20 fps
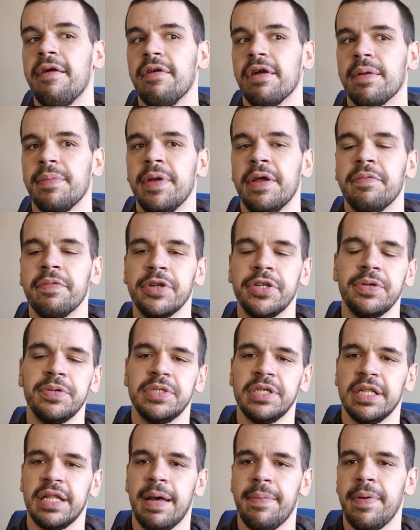I recommend
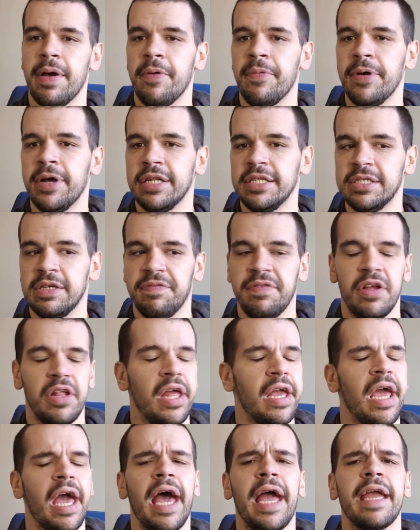reducing that by 1. So if
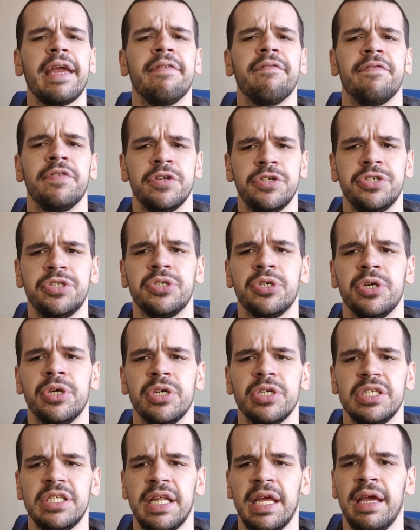they're like, I can for
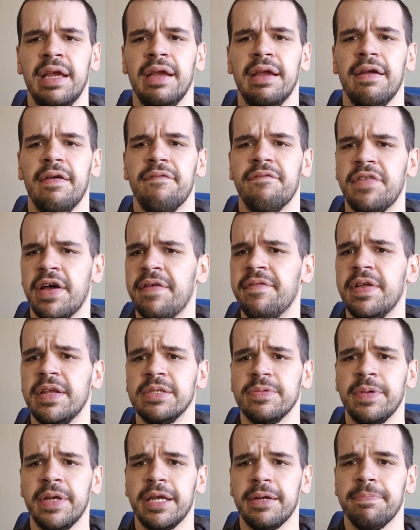sure stay 5
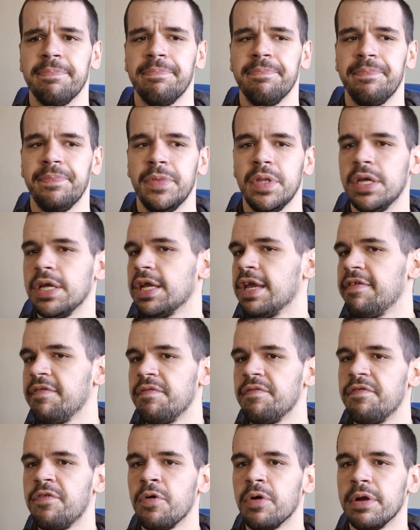days a week,
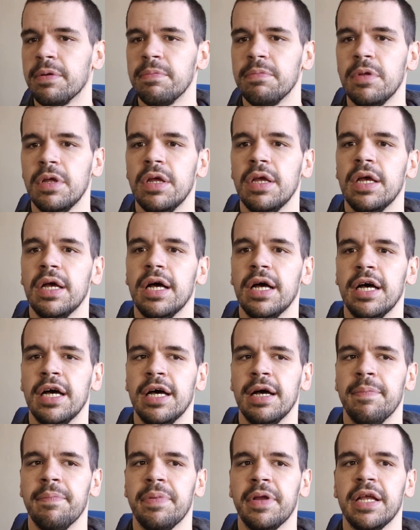give them 4,
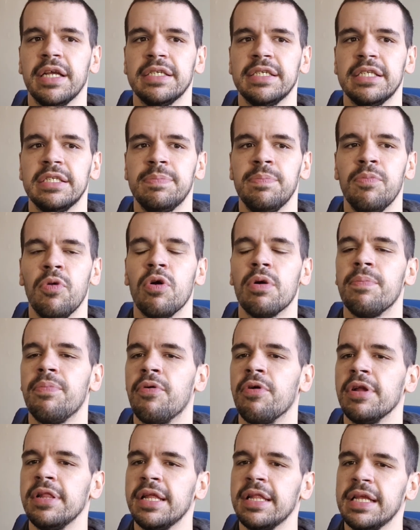because it's more
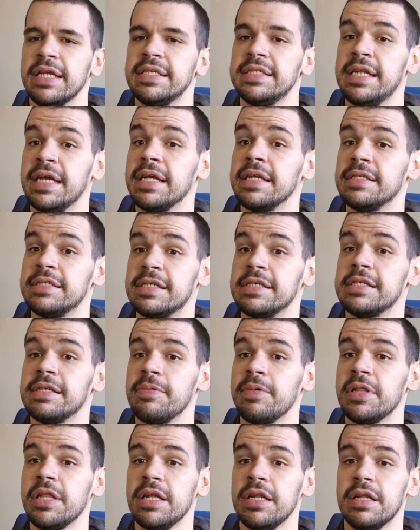important that they stay
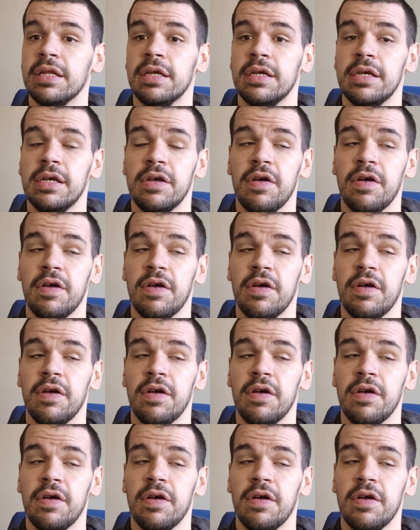consistent with it